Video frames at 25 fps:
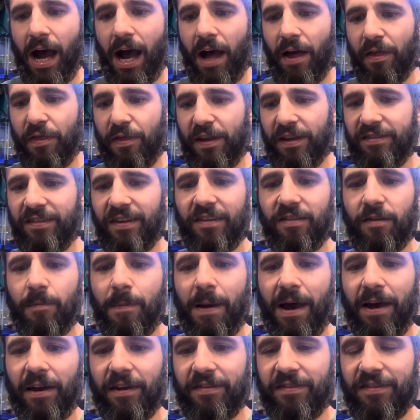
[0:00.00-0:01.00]
This is
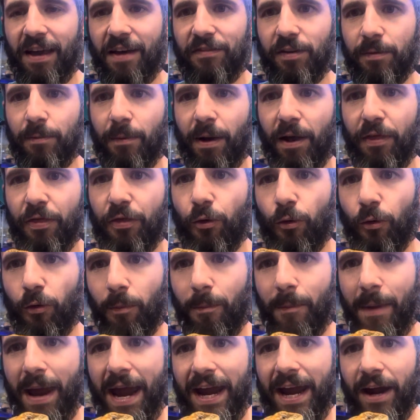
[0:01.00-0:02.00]
about a 7-month-old
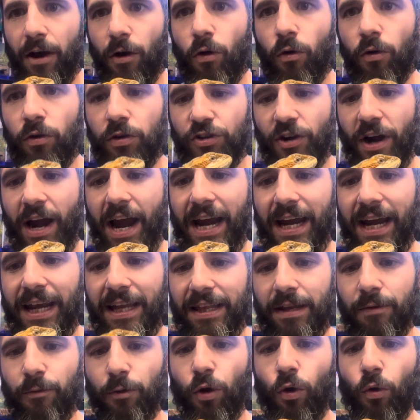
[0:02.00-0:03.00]
male dragon
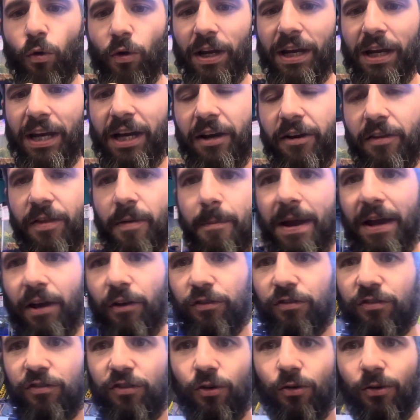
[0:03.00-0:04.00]
that we're holding here. The
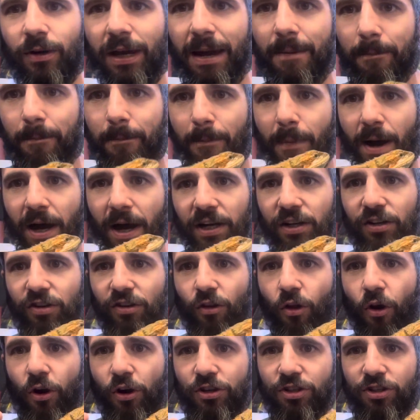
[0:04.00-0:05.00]
males do get much
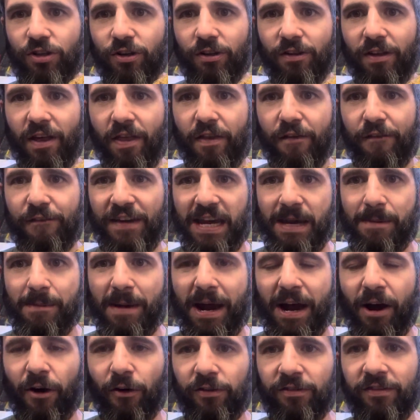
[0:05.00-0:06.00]
larger than the
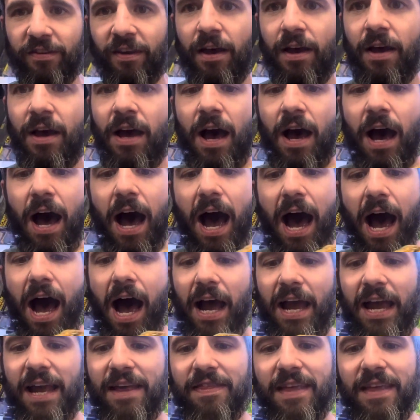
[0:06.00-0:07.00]
females.
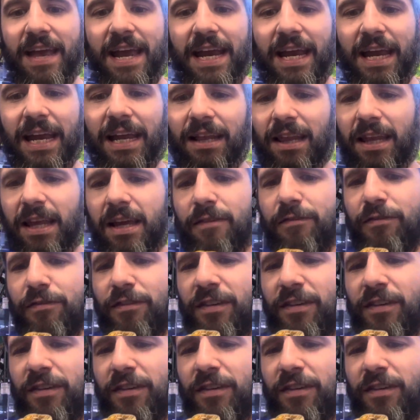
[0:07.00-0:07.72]
And they can live